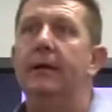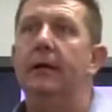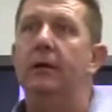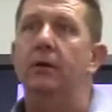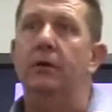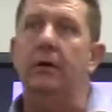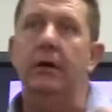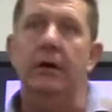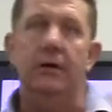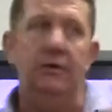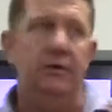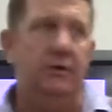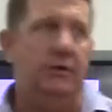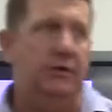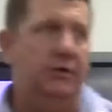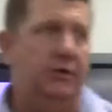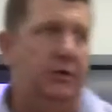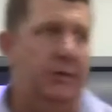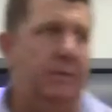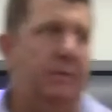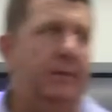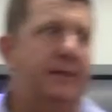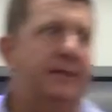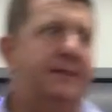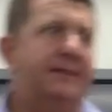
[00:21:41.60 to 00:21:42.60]
go to
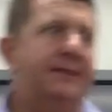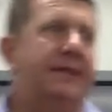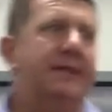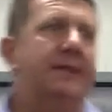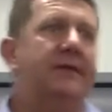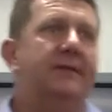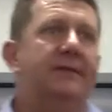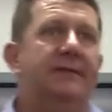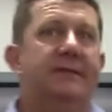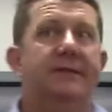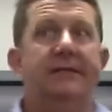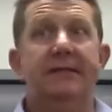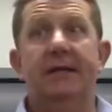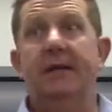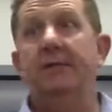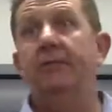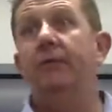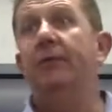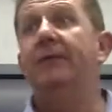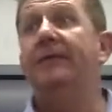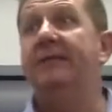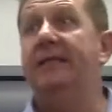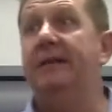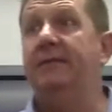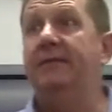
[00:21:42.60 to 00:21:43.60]
shopping centers and stuff where
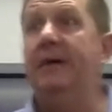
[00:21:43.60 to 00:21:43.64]
stuff